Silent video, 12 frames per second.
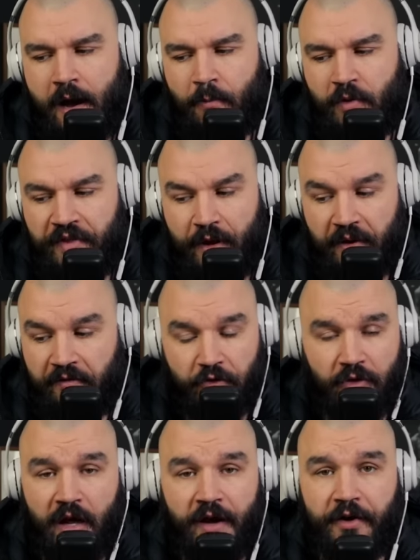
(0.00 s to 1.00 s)
without having to
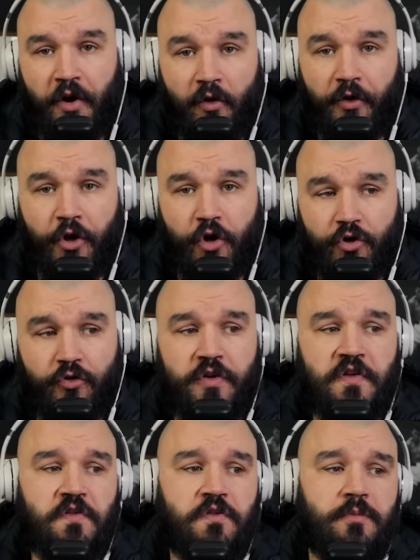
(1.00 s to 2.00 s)
rely on other
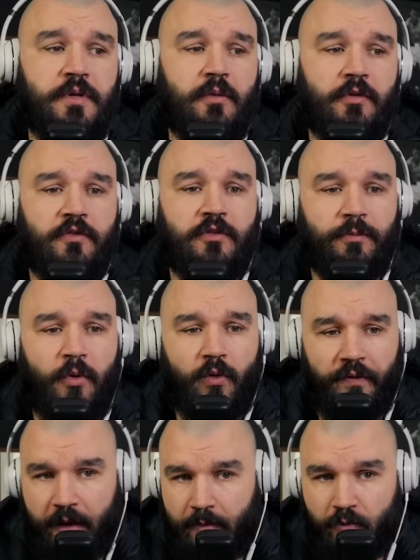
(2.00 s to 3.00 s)
countries to be able to
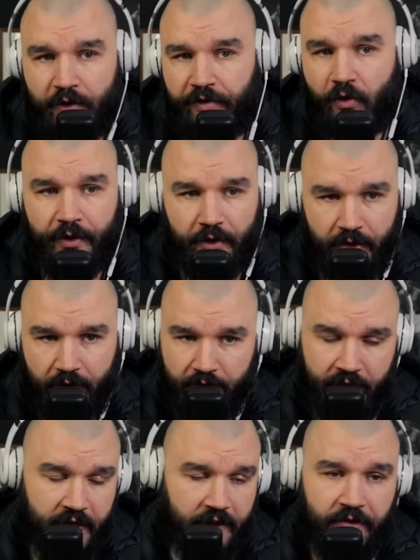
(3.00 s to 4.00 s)
support them with oil.
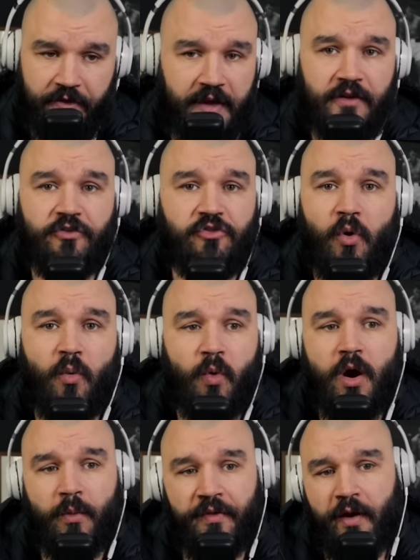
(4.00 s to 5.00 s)
Right? Things don't
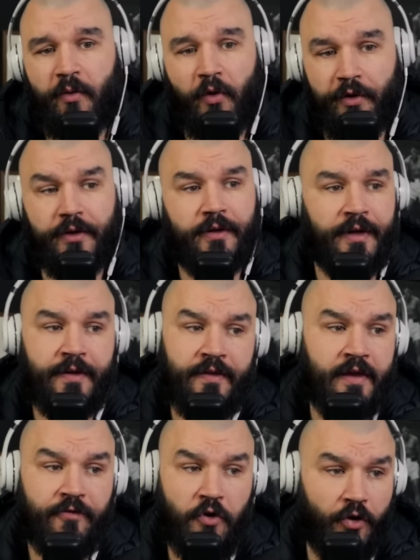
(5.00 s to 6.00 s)
work without oil, and
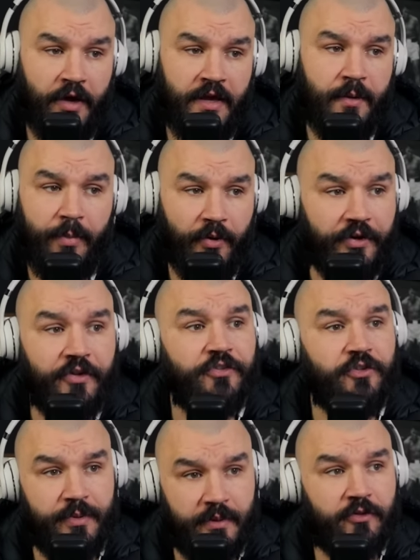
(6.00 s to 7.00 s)
they've got it in
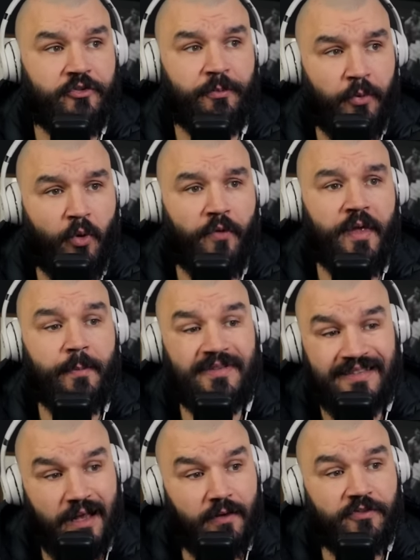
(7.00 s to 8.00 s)
abundance to be able to support
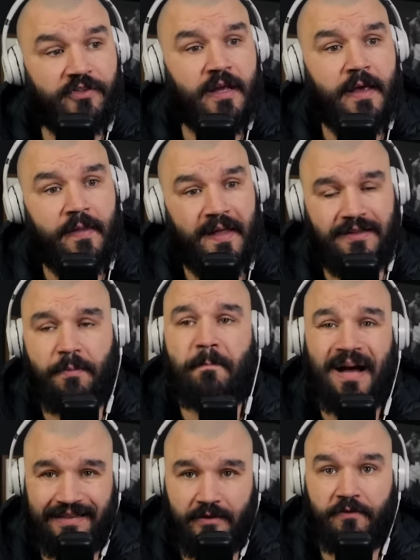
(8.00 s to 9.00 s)
themselves. That's
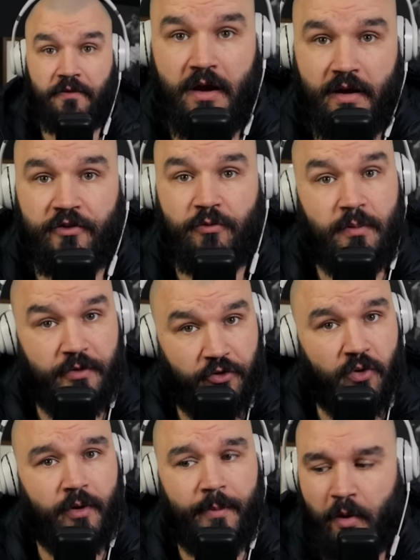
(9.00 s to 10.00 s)
massive, guys, when we're
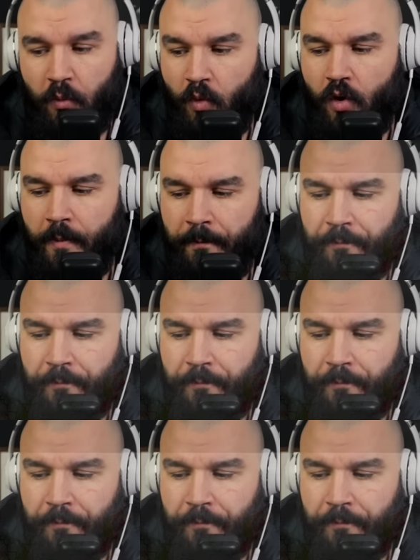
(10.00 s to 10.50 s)
talking about war.